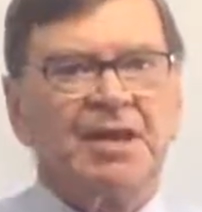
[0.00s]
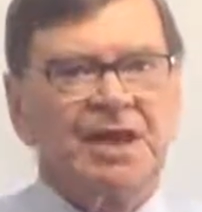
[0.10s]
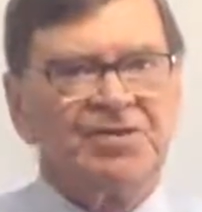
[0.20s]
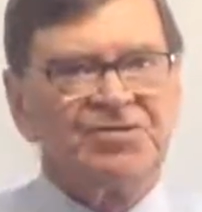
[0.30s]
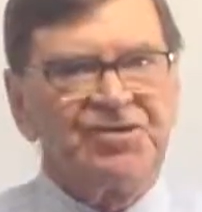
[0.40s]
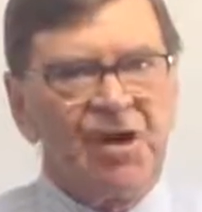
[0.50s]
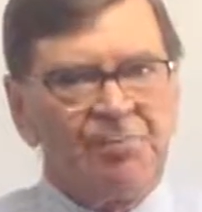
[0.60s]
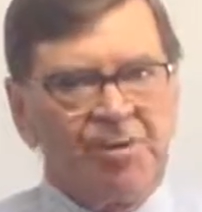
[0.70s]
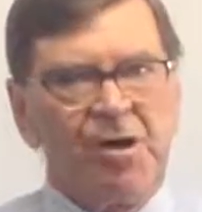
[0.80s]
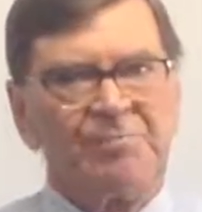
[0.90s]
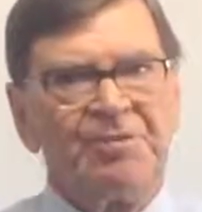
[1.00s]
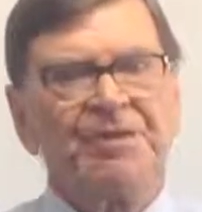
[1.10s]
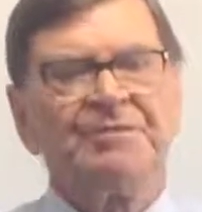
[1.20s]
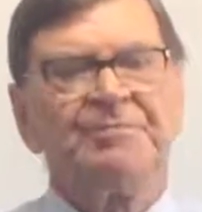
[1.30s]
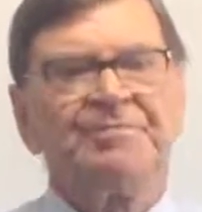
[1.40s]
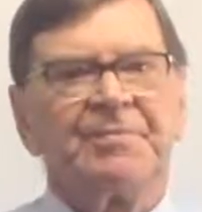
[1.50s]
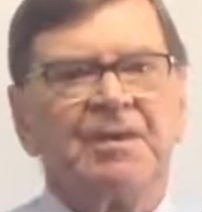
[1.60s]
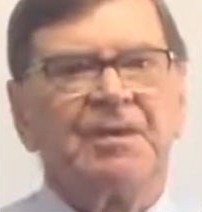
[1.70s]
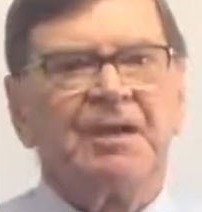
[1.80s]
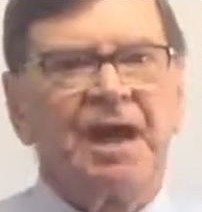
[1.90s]
is appropriate
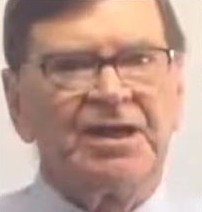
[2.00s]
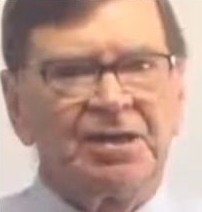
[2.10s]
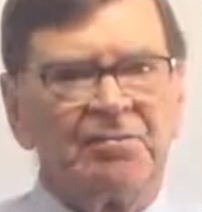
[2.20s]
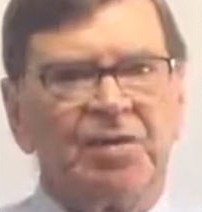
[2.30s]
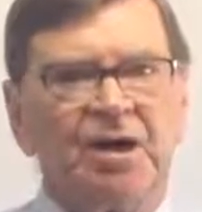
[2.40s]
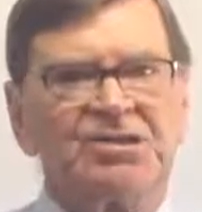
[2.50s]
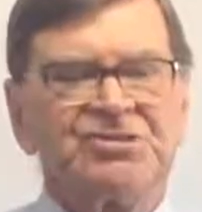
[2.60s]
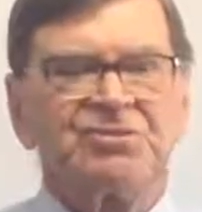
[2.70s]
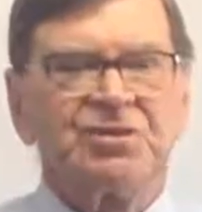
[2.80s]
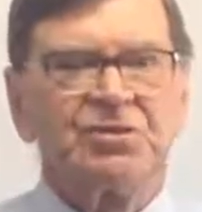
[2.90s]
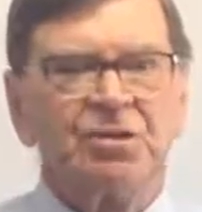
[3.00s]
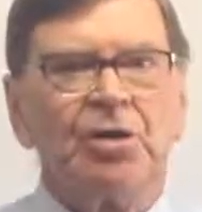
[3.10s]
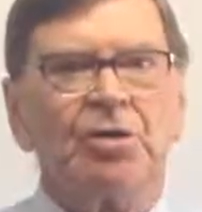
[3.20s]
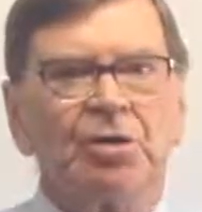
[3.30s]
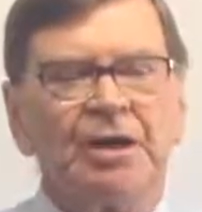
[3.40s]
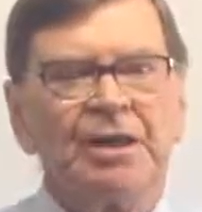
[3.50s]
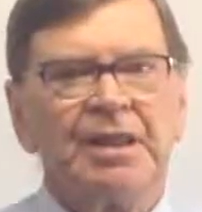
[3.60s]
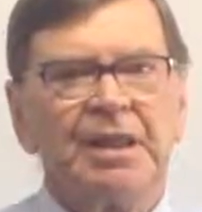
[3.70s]
and complies with the law,